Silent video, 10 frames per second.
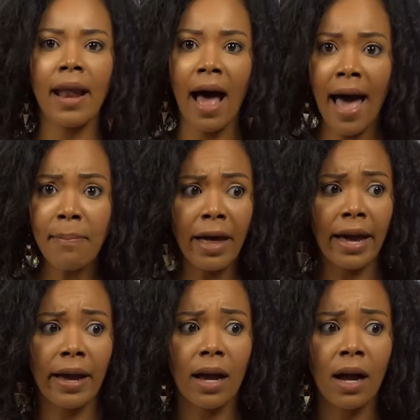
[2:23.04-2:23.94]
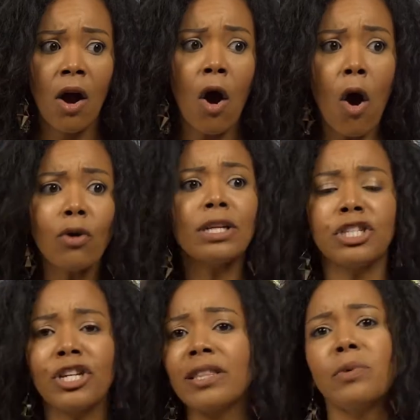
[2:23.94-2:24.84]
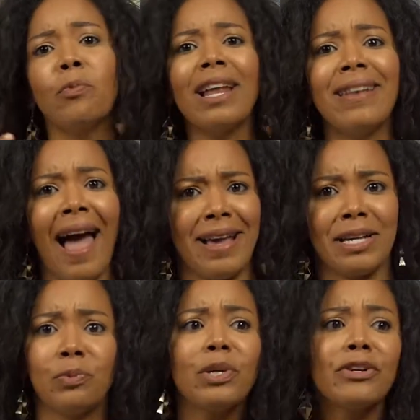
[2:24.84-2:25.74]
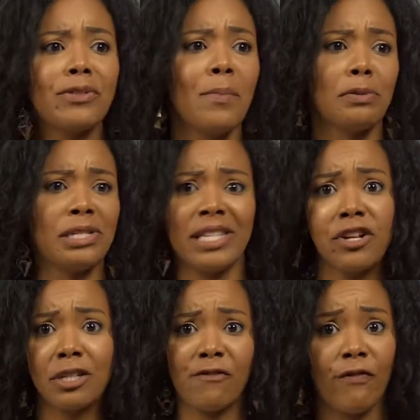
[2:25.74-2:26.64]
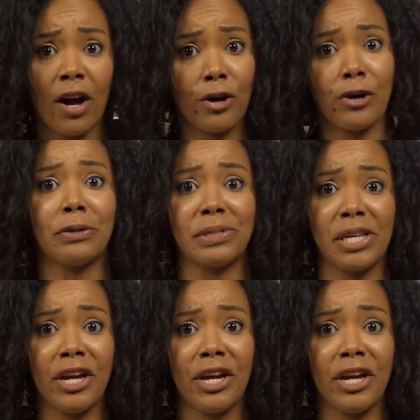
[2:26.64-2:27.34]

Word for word: And I'm like, holy shit, then what night? Because we are the most single as fuck girls